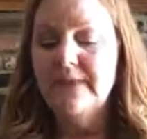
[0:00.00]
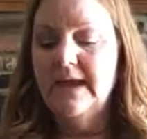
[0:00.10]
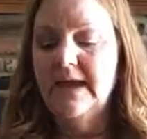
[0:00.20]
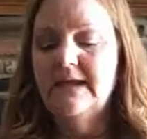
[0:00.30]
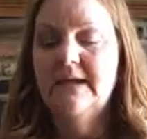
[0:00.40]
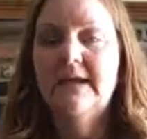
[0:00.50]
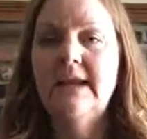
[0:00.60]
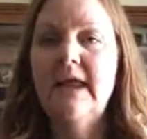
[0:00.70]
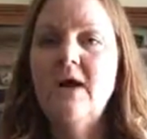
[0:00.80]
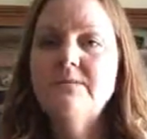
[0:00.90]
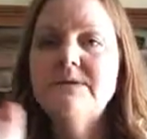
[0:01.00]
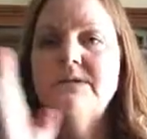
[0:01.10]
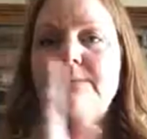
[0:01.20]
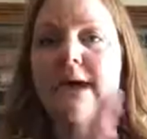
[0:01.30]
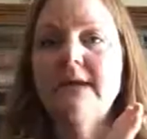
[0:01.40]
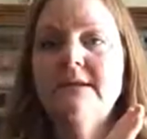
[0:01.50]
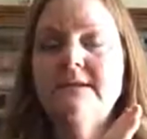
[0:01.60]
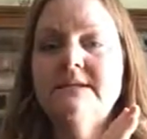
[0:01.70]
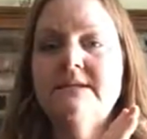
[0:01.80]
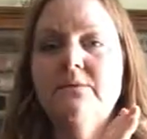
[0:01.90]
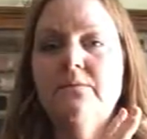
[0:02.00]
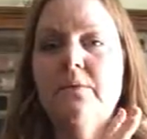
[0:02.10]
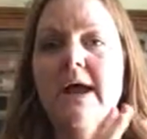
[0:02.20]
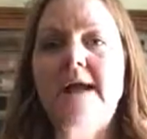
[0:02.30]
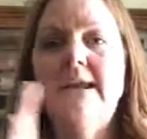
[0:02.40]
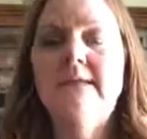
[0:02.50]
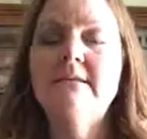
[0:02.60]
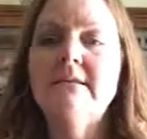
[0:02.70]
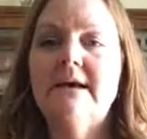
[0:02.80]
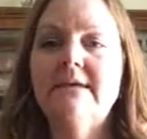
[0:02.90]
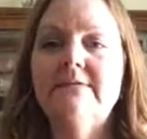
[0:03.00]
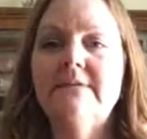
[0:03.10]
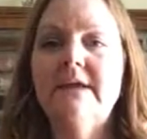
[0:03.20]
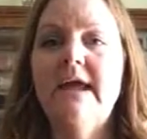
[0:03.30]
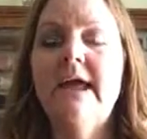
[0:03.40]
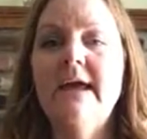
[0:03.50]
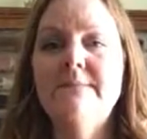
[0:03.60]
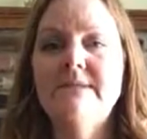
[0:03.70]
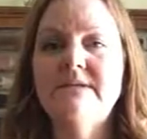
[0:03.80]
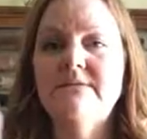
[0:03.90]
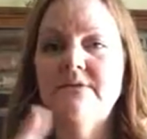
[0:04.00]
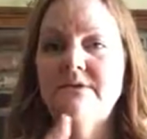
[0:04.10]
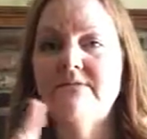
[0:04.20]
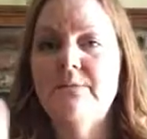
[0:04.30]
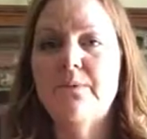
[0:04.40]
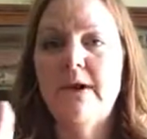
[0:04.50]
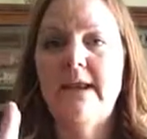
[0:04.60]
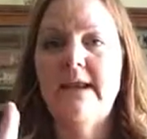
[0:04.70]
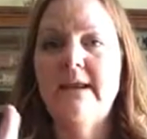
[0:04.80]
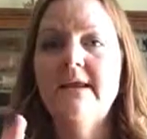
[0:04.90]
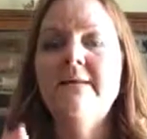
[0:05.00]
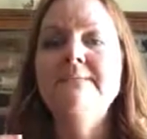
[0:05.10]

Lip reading: And it helps to balance the right and the left hemispheres of the brain.